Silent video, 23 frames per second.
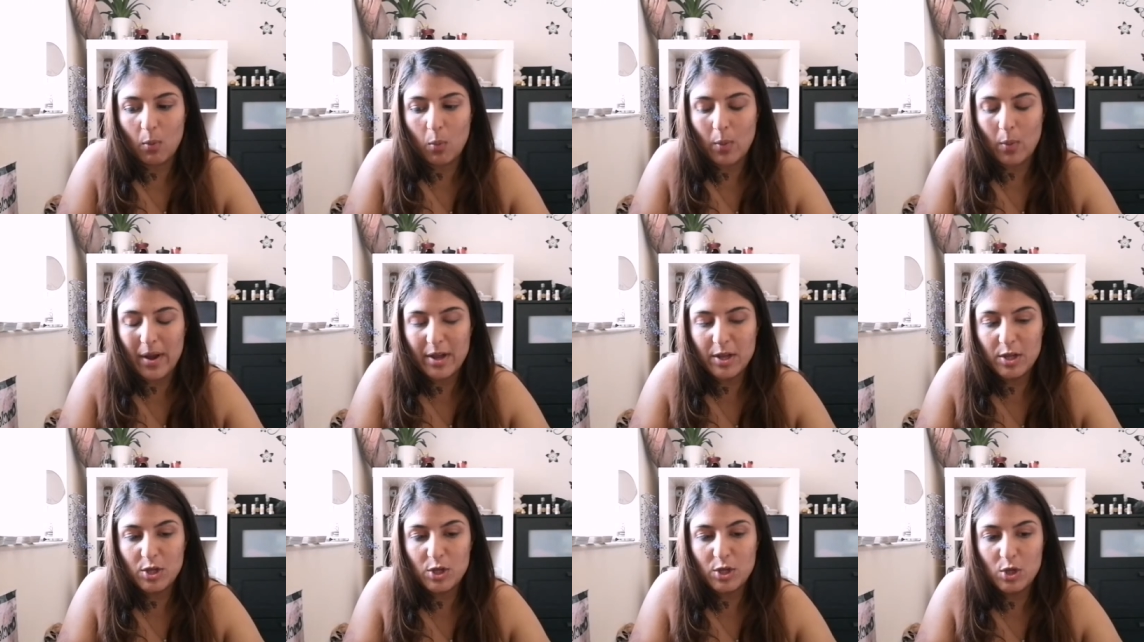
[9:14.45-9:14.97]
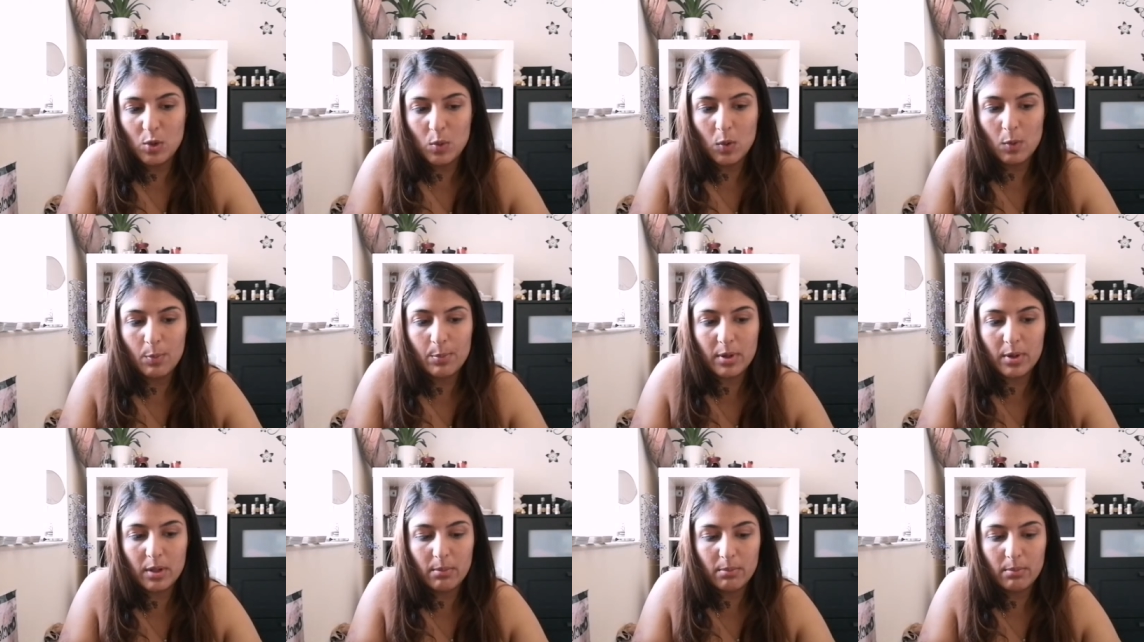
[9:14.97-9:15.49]
where you were
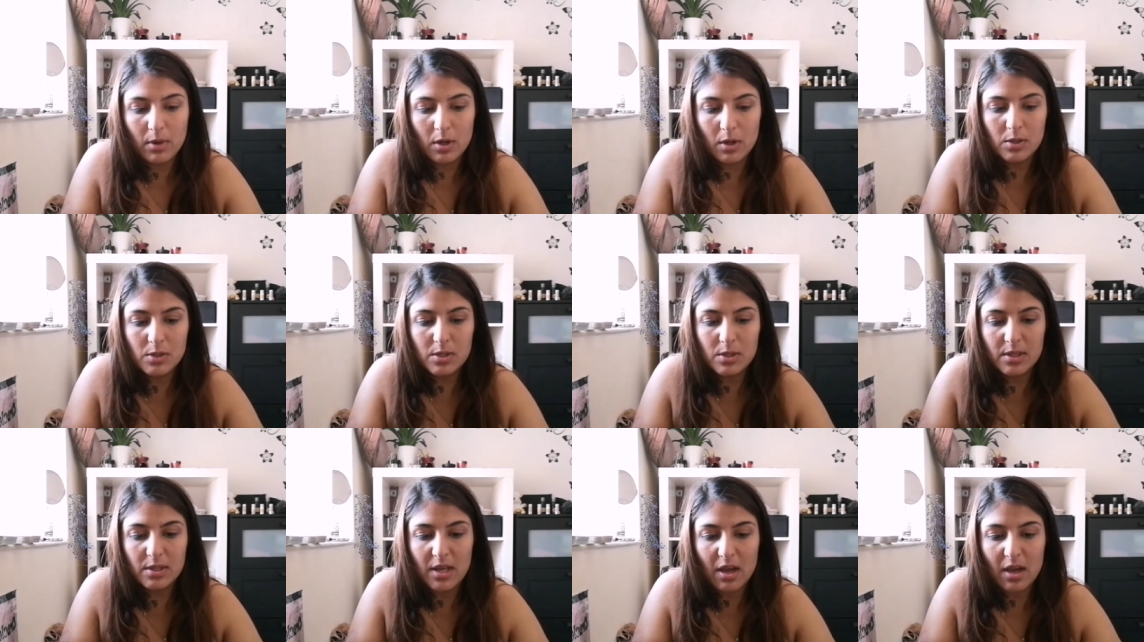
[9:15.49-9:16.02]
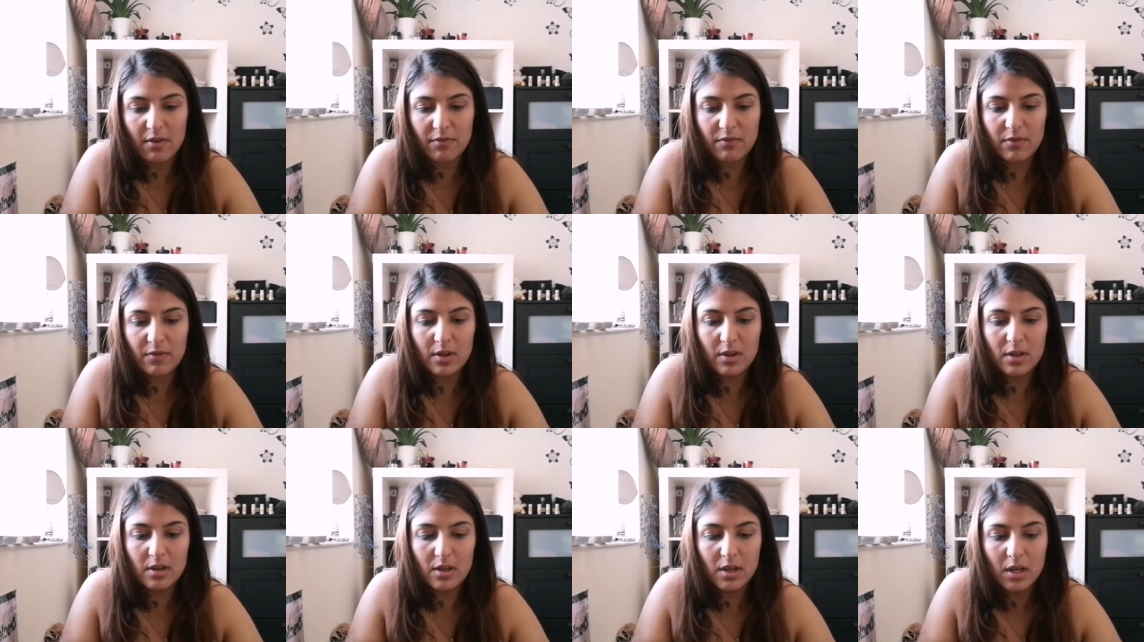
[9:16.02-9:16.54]
putting most of the
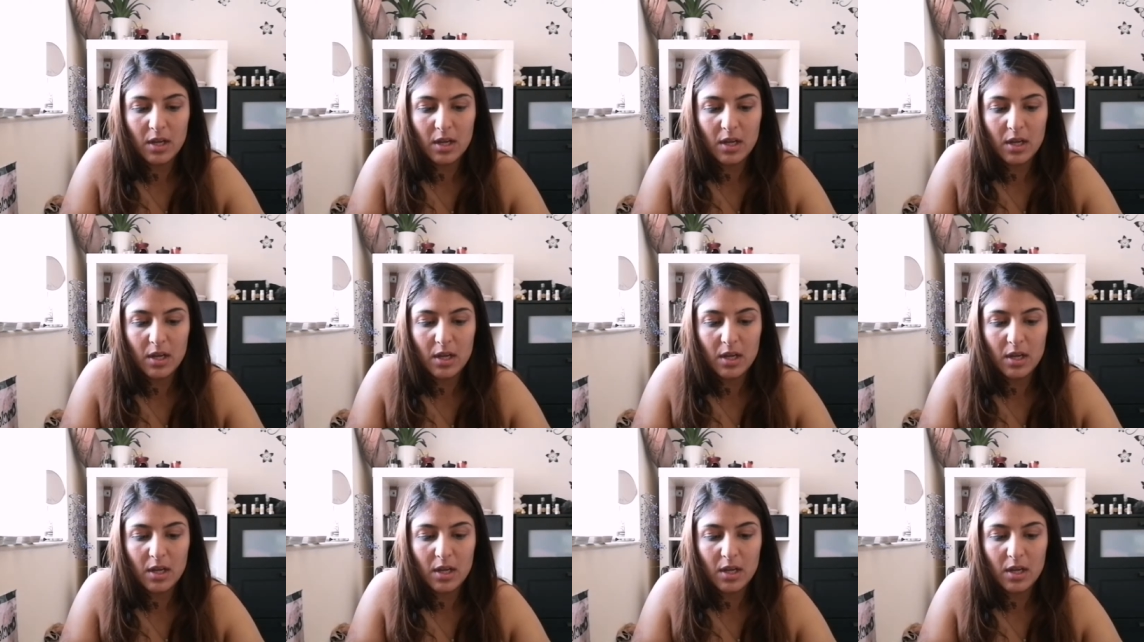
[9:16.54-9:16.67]
effort